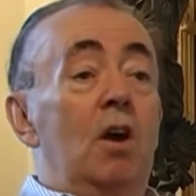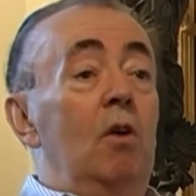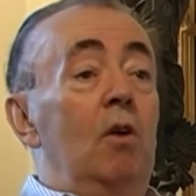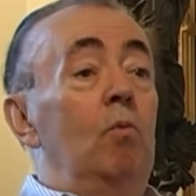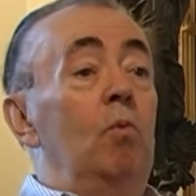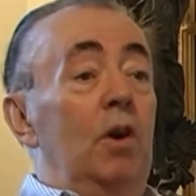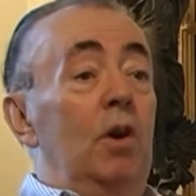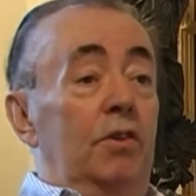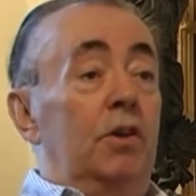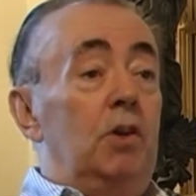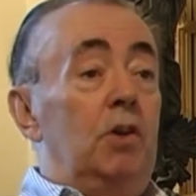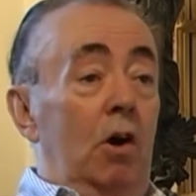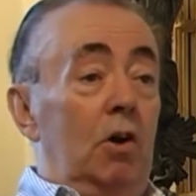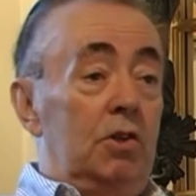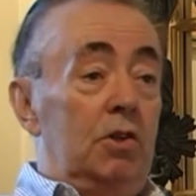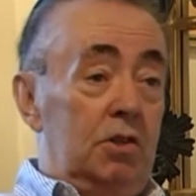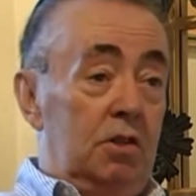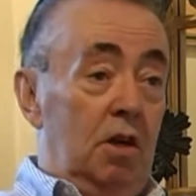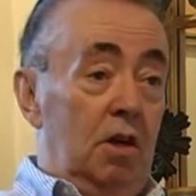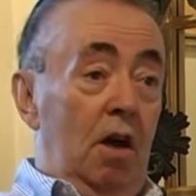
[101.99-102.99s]
were the
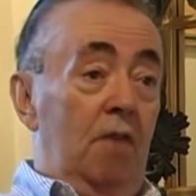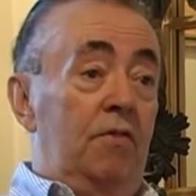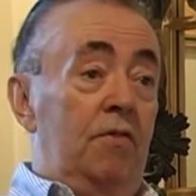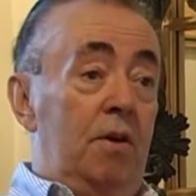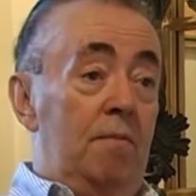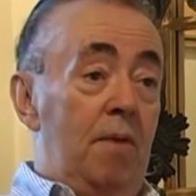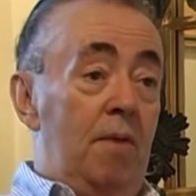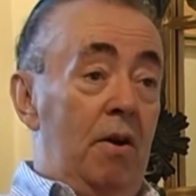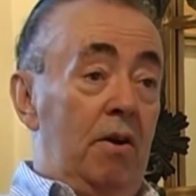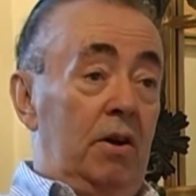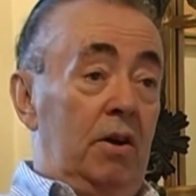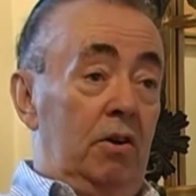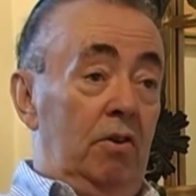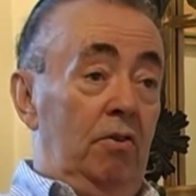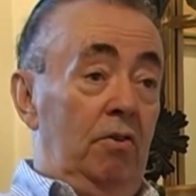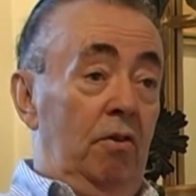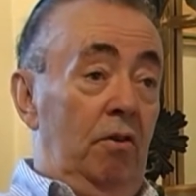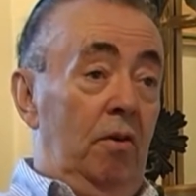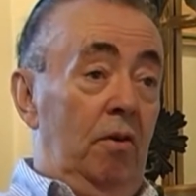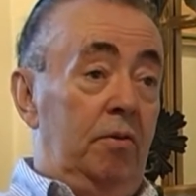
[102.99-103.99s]
gods of the
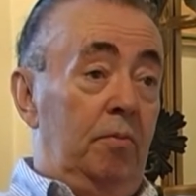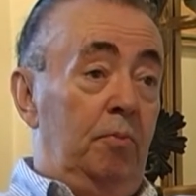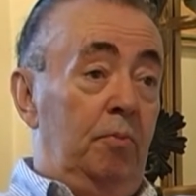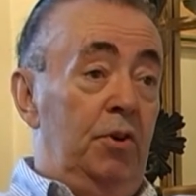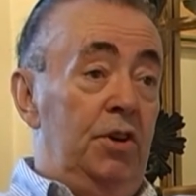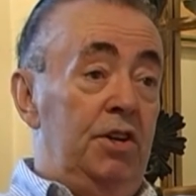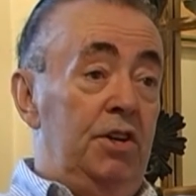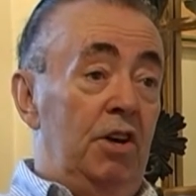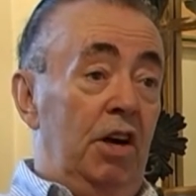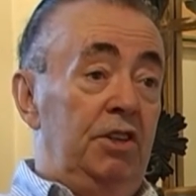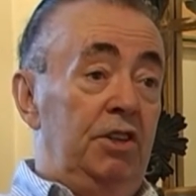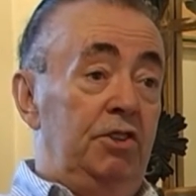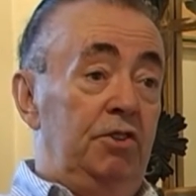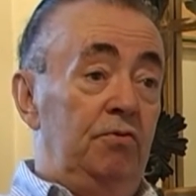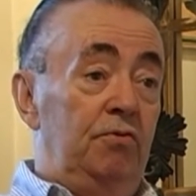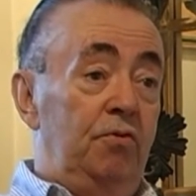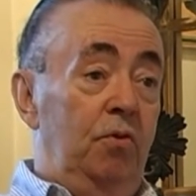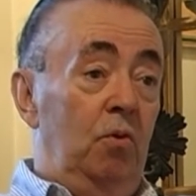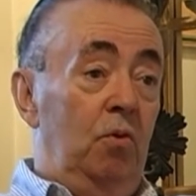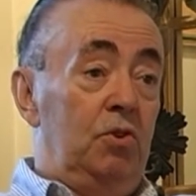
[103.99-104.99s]

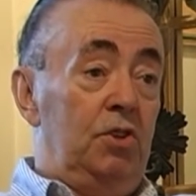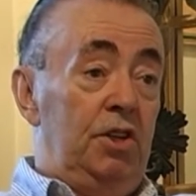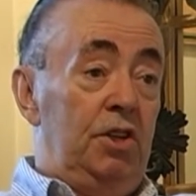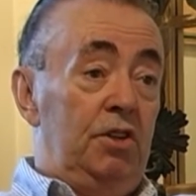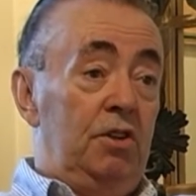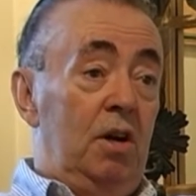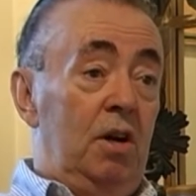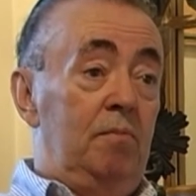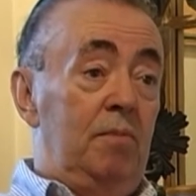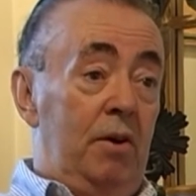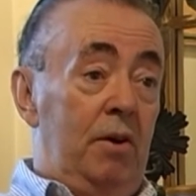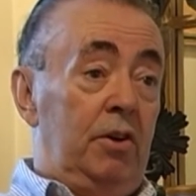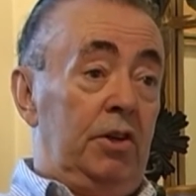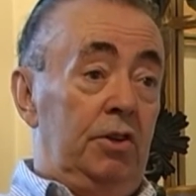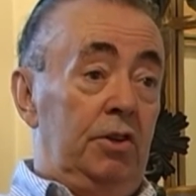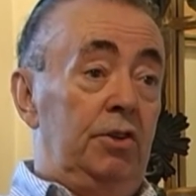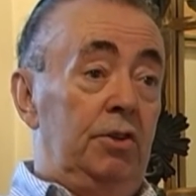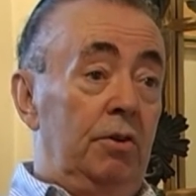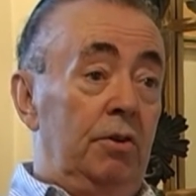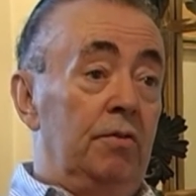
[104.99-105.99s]
pre-1914
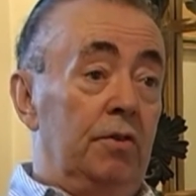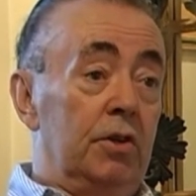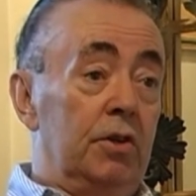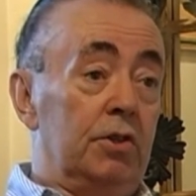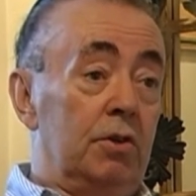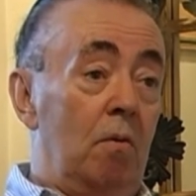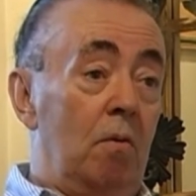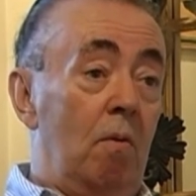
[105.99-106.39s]
American universe.